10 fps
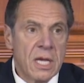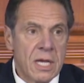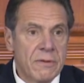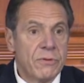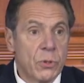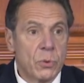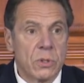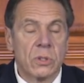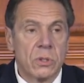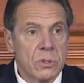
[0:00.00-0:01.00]
If you
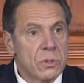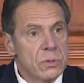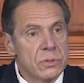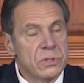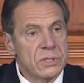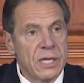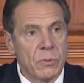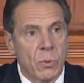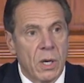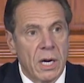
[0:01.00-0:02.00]
include
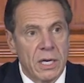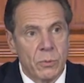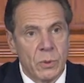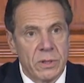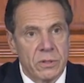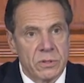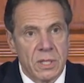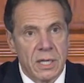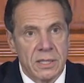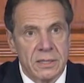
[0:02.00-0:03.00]
statewide with those
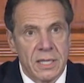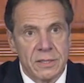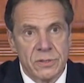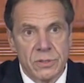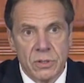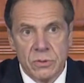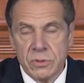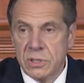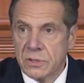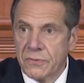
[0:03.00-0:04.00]
high-intense
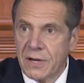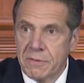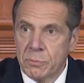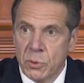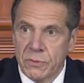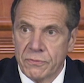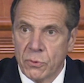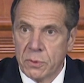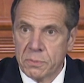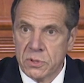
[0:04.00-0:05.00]
zones, it's
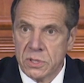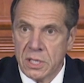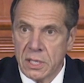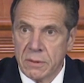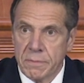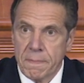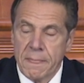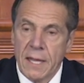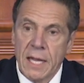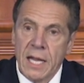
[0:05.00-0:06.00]
5.4 percent.
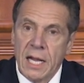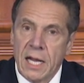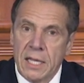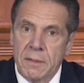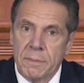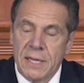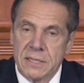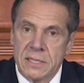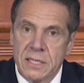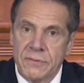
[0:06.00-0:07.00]
Uh, the
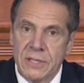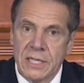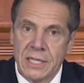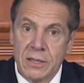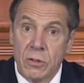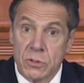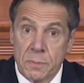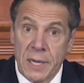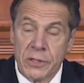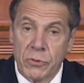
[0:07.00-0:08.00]
positivity in those
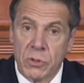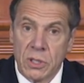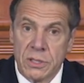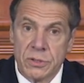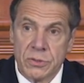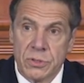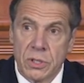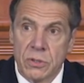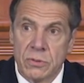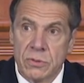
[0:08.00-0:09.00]
microcluster
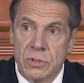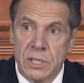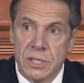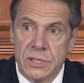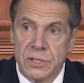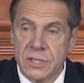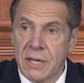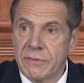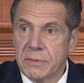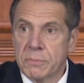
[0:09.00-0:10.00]
zones is
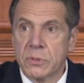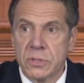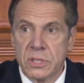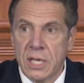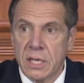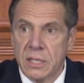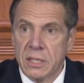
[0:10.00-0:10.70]
7 percent.